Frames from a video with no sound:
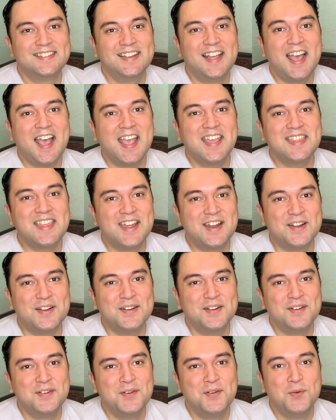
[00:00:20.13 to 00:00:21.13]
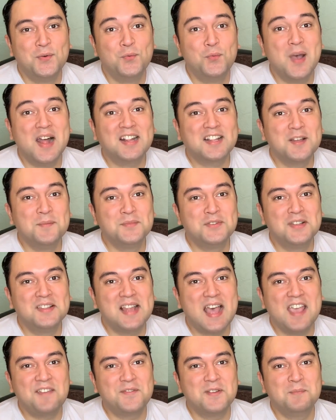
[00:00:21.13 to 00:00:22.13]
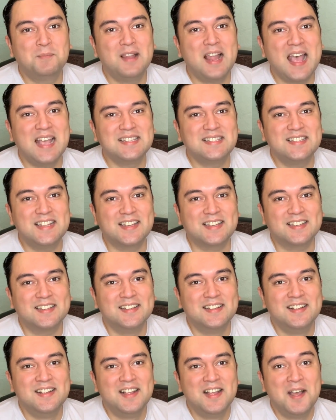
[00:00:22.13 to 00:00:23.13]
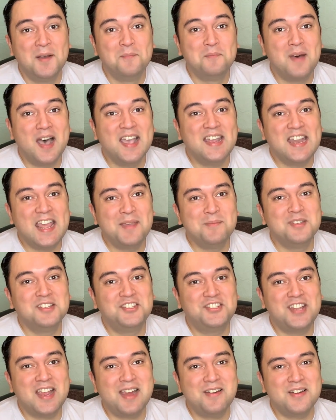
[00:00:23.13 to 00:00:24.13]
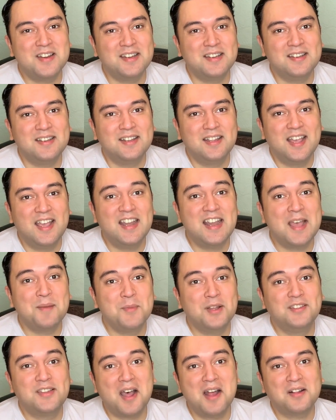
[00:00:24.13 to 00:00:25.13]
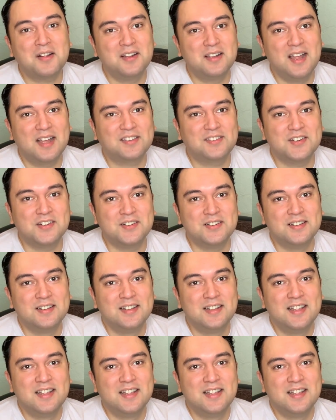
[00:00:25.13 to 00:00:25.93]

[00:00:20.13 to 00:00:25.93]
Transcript: Hi there, welcome to Life in Plastic. My name is Jared and I'm a doll collector.